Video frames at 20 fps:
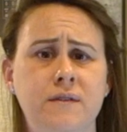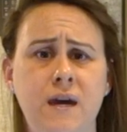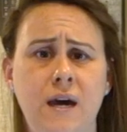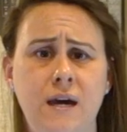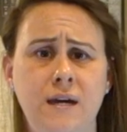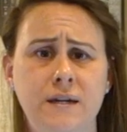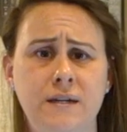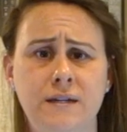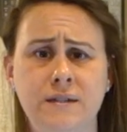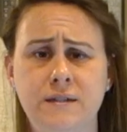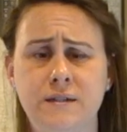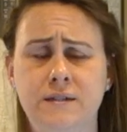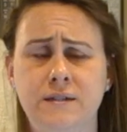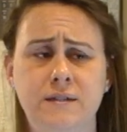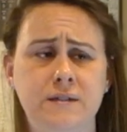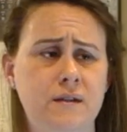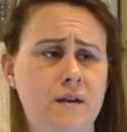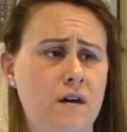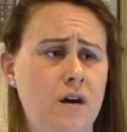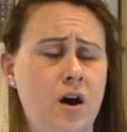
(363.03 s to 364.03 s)
that
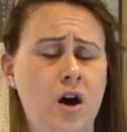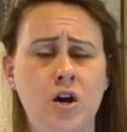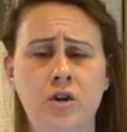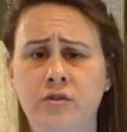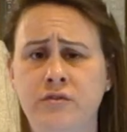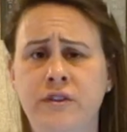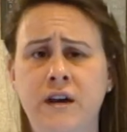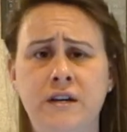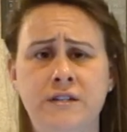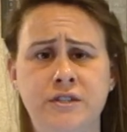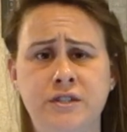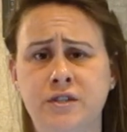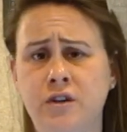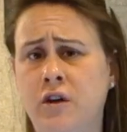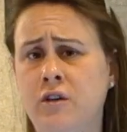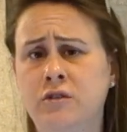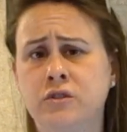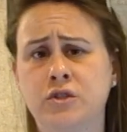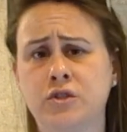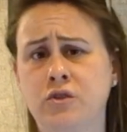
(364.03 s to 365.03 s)
is $100,000
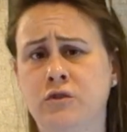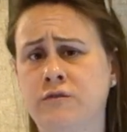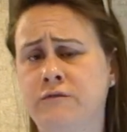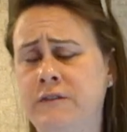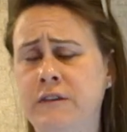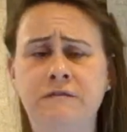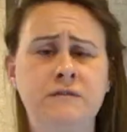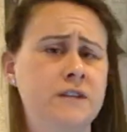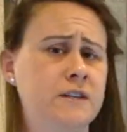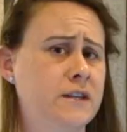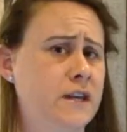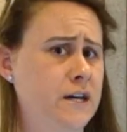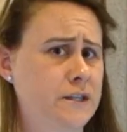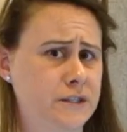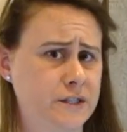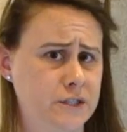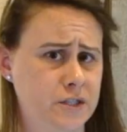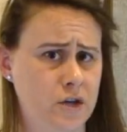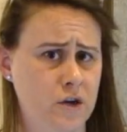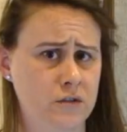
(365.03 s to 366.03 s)
or
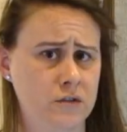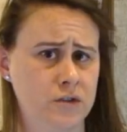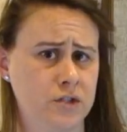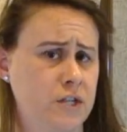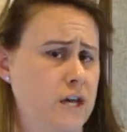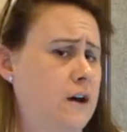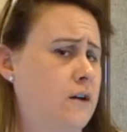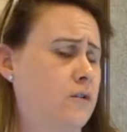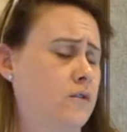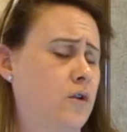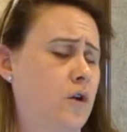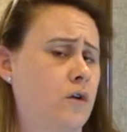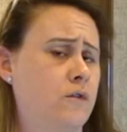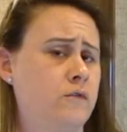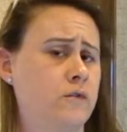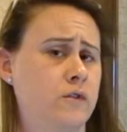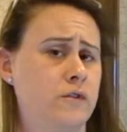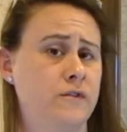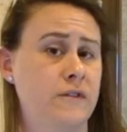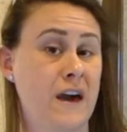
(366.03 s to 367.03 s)
$50,000 out
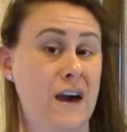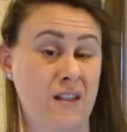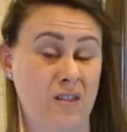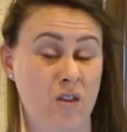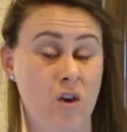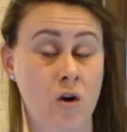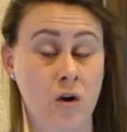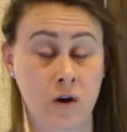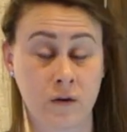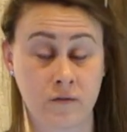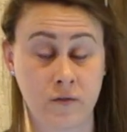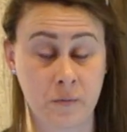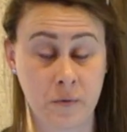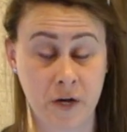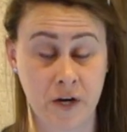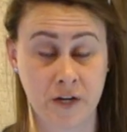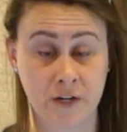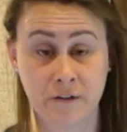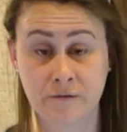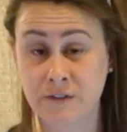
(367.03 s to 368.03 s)
over that long of a
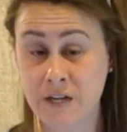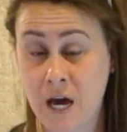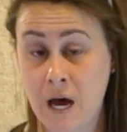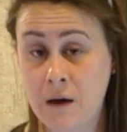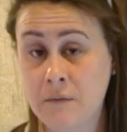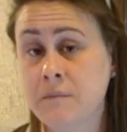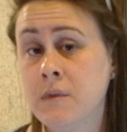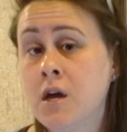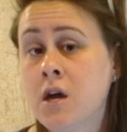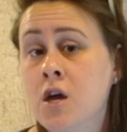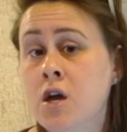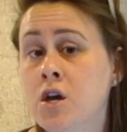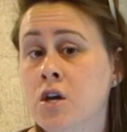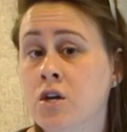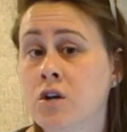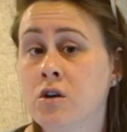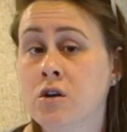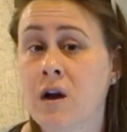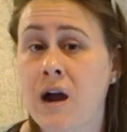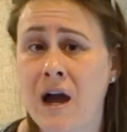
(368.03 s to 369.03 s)
period of time,
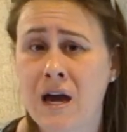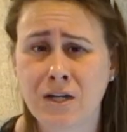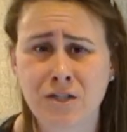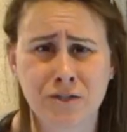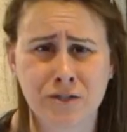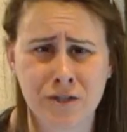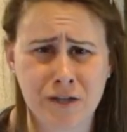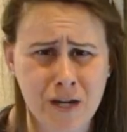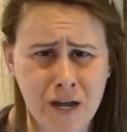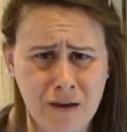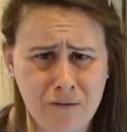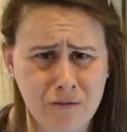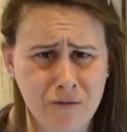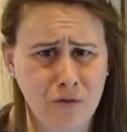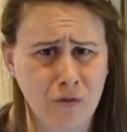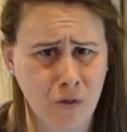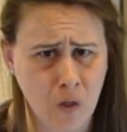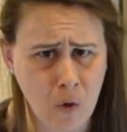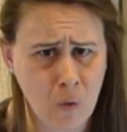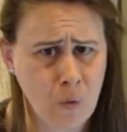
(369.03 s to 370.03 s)
you're actually going to have
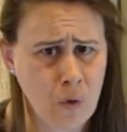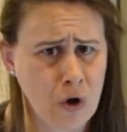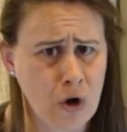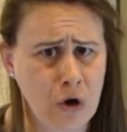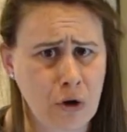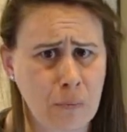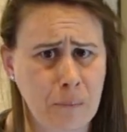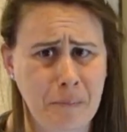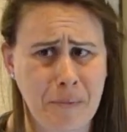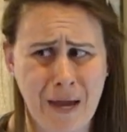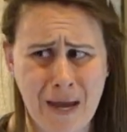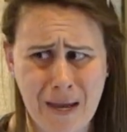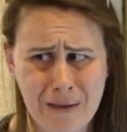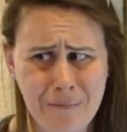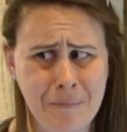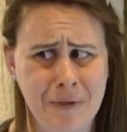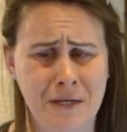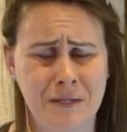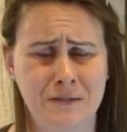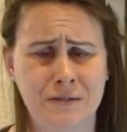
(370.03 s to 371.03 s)
a lower
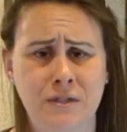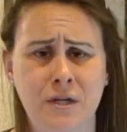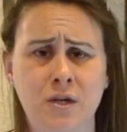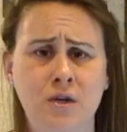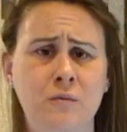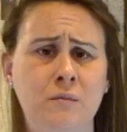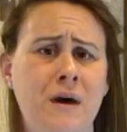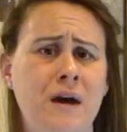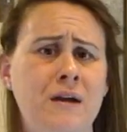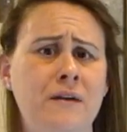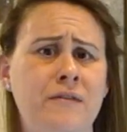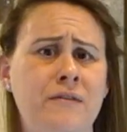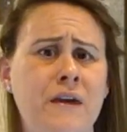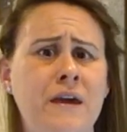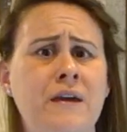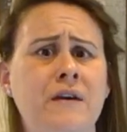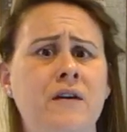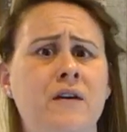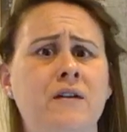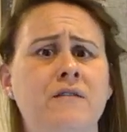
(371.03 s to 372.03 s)
payment. So you might
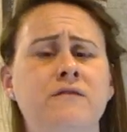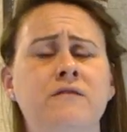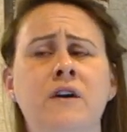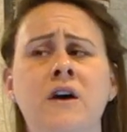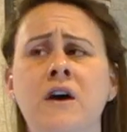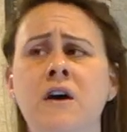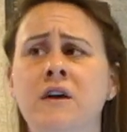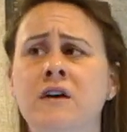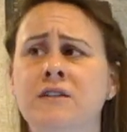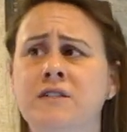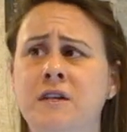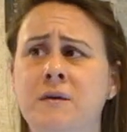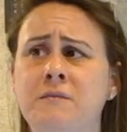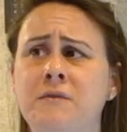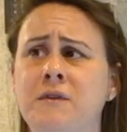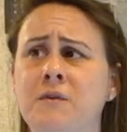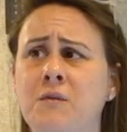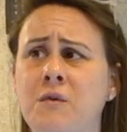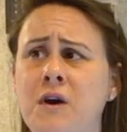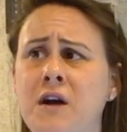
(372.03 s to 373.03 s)
think of
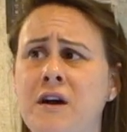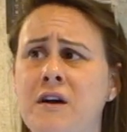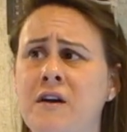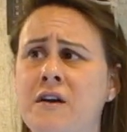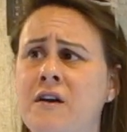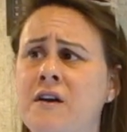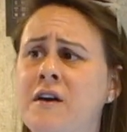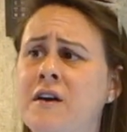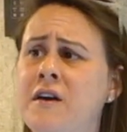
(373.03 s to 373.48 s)
something where